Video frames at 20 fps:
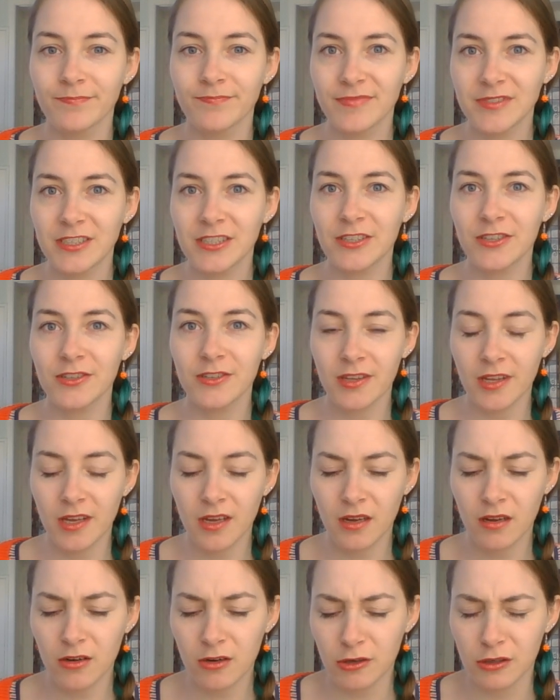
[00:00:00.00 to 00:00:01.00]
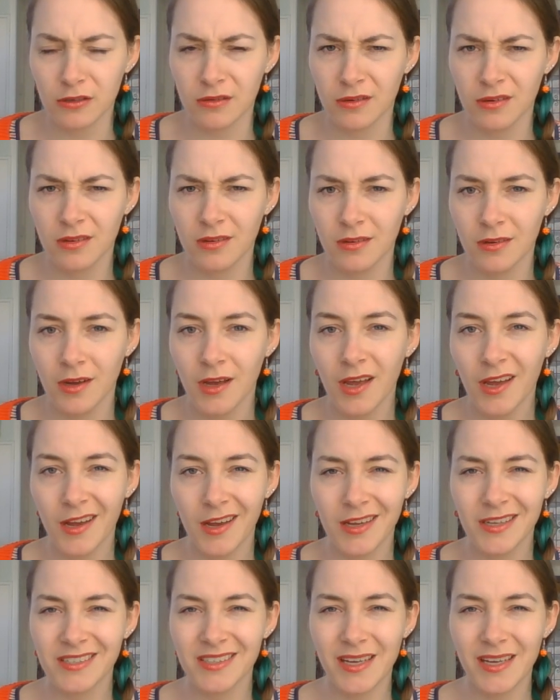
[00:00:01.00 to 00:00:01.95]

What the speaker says: You think, oh, is